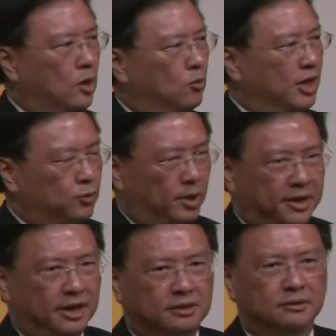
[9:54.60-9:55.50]
what we are
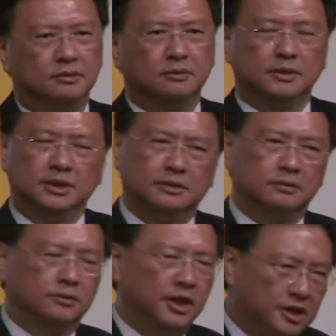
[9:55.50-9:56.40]
planning to do is
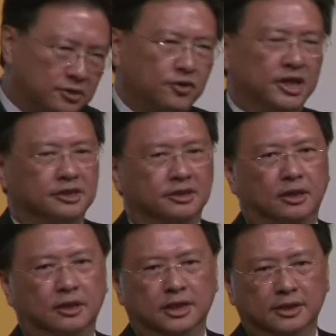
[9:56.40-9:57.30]
to really stretch the
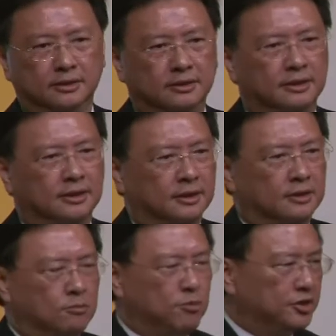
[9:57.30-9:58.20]
dollar,
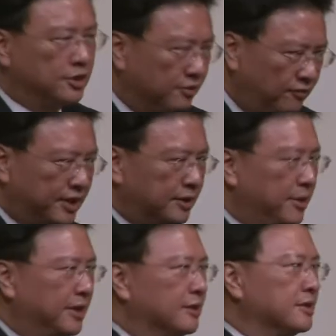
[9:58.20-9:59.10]
make sure the
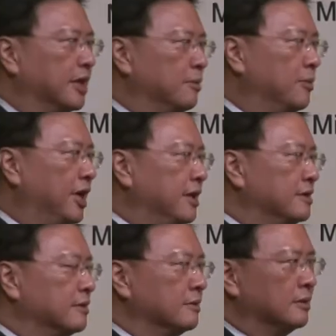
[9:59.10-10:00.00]
fundamentals are in place,